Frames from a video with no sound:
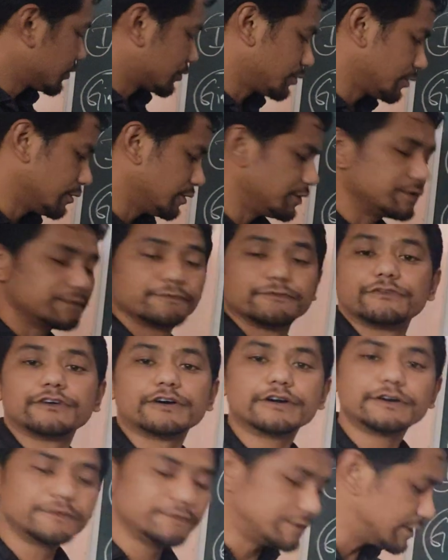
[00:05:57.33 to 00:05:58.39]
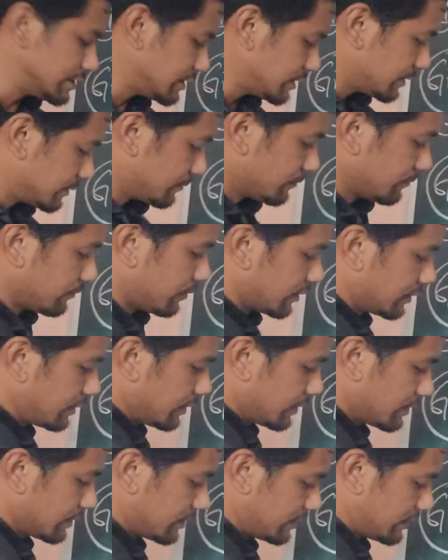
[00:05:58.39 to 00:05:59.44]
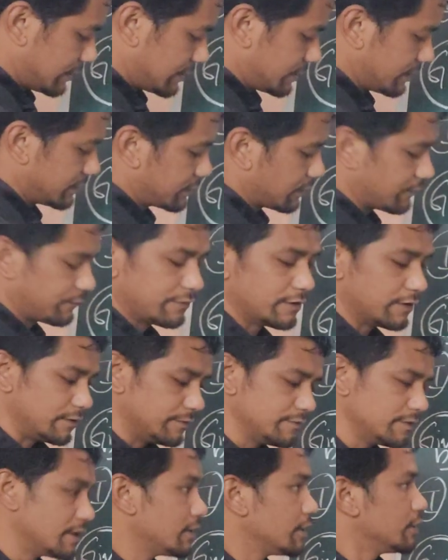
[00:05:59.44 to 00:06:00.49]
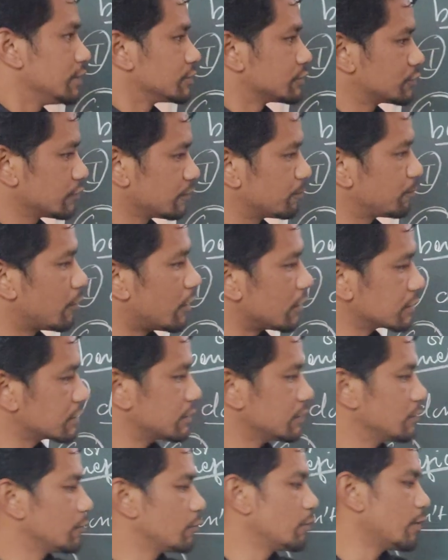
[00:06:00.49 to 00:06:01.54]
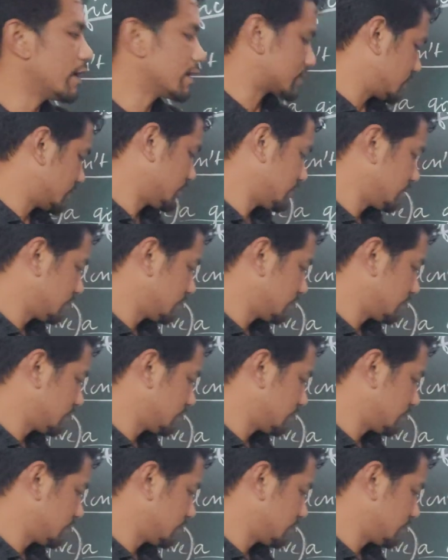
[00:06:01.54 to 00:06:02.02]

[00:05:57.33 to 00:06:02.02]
So verb is bought. This is the verb. So bought what?